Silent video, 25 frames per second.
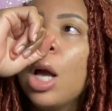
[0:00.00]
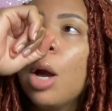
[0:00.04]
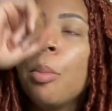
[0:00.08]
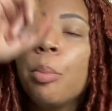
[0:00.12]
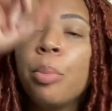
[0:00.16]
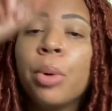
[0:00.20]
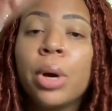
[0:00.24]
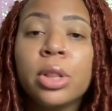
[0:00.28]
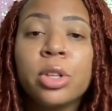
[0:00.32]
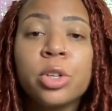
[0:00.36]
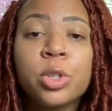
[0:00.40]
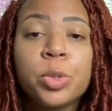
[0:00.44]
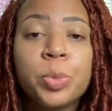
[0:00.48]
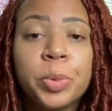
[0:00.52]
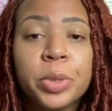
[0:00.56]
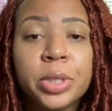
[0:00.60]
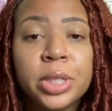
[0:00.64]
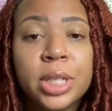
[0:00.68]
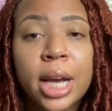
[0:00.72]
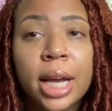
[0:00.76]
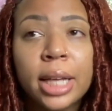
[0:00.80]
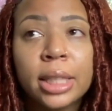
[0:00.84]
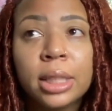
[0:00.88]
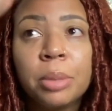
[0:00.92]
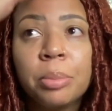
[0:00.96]
Brothers
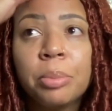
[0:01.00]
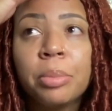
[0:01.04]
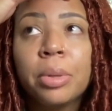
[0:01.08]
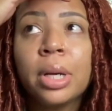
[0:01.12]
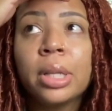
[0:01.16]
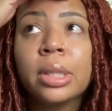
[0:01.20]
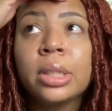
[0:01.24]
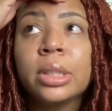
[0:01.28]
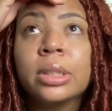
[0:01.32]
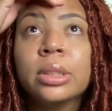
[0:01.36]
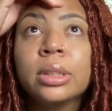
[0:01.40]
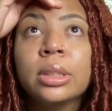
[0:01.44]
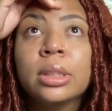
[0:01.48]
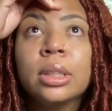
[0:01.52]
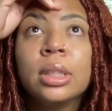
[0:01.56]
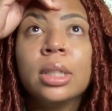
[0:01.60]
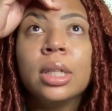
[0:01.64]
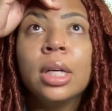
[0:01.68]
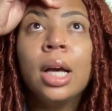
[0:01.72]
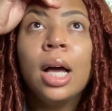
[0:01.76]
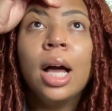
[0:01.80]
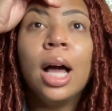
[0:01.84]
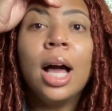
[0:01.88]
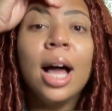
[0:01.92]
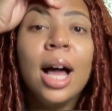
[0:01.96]
protecting brothers.
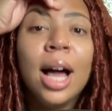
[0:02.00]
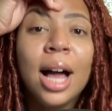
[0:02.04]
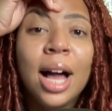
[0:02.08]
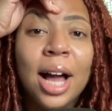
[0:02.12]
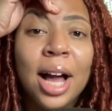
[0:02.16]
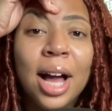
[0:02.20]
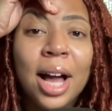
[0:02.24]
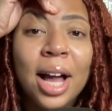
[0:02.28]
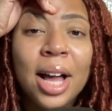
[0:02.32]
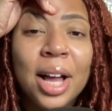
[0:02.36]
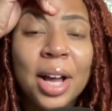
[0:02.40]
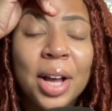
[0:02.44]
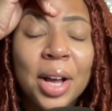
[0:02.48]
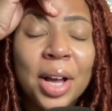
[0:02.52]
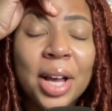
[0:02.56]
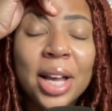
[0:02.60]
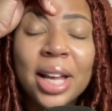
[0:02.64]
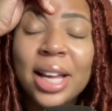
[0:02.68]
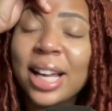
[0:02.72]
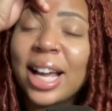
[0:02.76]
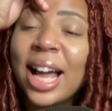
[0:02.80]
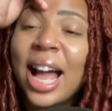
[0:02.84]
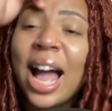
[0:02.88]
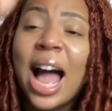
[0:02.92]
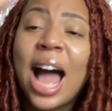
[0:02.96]

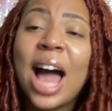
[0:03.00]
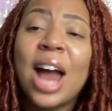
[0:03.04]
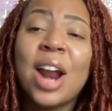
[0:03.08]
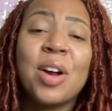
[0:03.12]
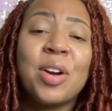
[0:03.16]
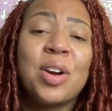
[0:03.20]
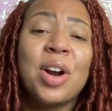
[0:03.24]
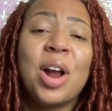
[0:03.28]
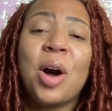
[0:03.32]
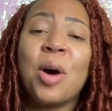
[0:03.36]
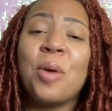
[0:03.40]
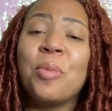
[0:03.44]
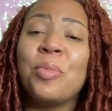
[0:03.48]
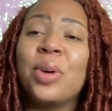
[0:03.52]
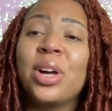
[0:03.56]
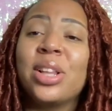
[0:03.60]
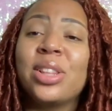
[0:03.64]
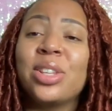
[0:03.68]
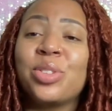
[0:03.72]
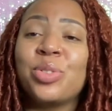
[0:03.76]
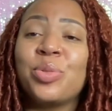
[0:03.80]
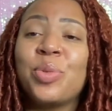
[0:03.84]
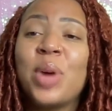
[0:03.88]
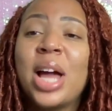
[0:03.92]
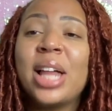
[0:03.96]
I don't know.
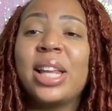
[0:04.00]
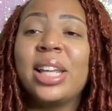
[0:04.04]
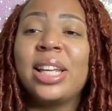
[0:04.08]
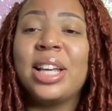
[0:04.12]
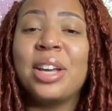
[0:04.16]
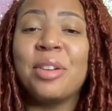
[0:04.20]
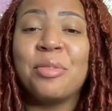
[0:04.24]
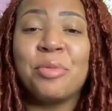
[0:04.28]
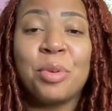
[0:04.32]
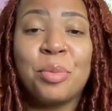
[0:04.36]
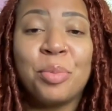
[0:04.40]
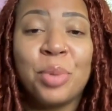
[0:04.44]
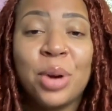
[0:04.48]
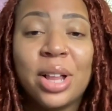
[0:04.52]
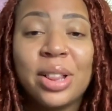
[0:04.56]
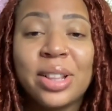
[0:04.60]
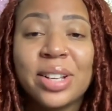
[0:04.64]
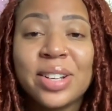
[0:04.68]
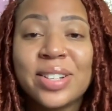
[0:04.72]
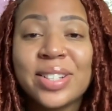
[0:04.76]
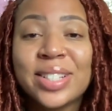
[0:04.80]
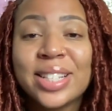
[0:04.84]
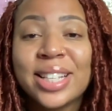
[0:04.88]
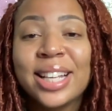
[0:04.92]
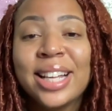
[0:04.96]
Brothers rallying for
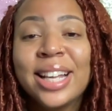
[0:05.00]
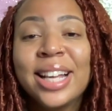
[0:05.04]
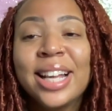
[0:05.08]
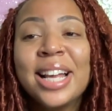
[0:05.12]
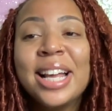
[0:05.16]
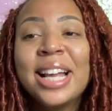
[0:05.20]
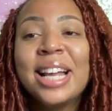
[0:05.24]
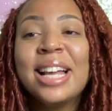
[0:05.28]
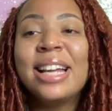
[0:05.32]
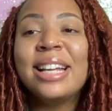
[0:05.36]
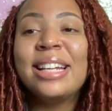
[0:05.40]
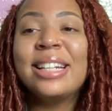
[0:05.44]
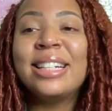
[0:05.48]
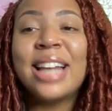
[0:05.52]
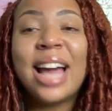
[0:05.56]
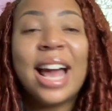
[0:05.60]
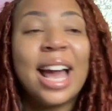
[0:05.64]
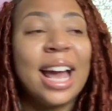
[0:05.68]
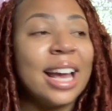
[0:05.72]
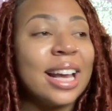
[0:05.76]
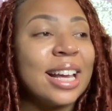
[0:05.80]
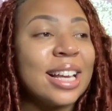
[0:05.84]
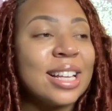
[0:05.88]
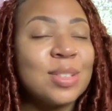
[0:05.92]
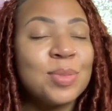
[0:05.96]
brothers
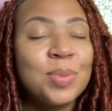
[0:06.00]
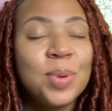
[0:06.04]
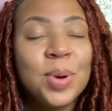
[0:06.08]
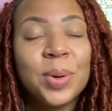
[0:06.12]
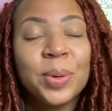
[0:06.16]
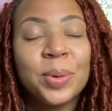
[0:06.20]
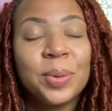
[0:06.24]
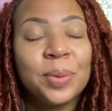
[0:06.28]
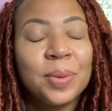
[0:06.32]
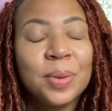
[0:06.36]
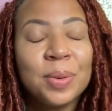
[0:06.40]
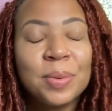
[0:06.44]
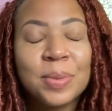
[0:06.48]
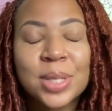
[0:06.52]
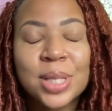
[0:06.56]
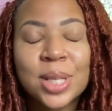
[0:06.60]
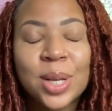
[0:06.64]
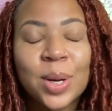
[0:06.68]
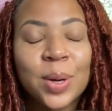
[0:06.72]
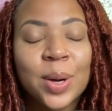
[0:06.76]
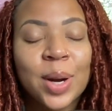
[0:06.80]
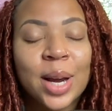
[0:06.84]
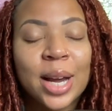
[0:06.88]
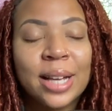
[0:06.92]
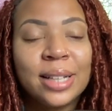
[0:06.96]
day. Because, woo, it was
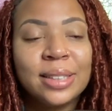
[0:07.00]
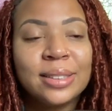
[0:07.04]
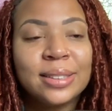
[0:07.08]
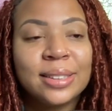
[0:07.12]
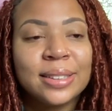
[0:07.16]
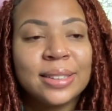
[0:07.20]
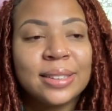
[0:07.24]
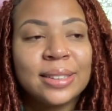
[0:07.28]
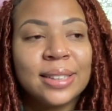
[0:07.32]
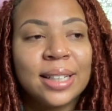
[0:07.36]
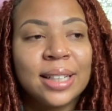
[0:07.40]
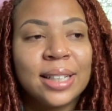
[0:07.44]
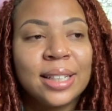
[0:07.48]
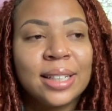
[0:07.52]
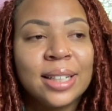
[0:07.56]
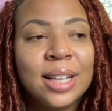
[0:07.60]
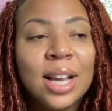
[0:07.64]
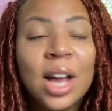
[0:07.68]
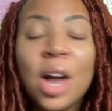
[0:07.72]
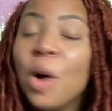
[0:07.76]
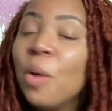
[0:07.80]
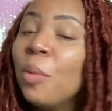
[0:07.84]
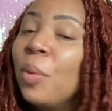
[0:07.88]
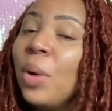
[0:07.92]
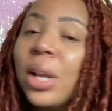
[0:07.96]
so great to see.
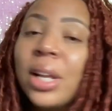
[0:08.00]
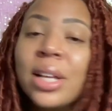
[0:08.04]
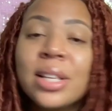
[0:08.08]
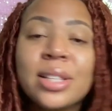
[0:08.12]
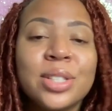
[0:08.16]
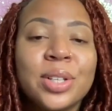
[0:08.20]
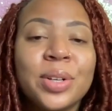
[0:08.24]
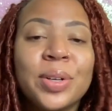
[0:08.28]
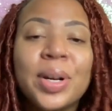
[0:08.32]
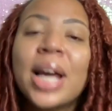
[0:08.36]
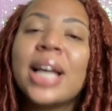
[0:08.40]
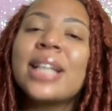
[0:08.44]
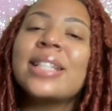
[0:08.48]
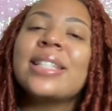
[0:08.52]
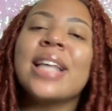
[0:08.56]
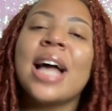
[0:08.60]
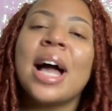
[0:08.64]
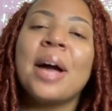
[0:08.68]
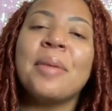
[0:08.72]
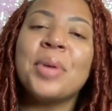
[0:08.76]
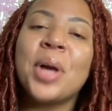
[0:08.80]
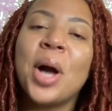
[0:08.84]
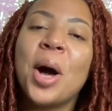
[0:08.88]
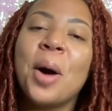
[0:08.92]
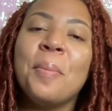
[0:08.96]
Well, until next
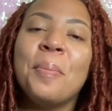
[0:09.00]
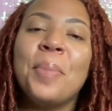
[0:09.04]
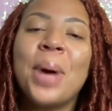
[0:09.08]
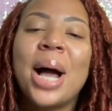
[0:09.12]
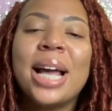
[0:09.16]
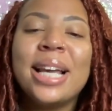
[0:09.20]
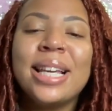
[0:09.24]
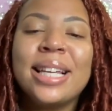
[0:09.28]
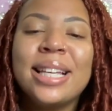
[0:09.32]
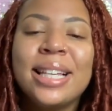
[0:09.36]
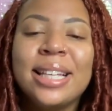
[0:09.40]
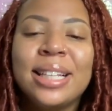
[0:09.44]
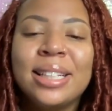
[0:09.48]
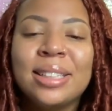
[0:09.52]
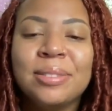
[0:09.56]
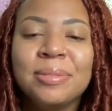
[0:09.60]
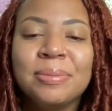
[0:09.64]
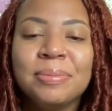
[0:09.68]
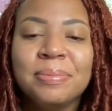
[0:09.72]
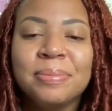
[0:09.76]
time, y'all. Bye.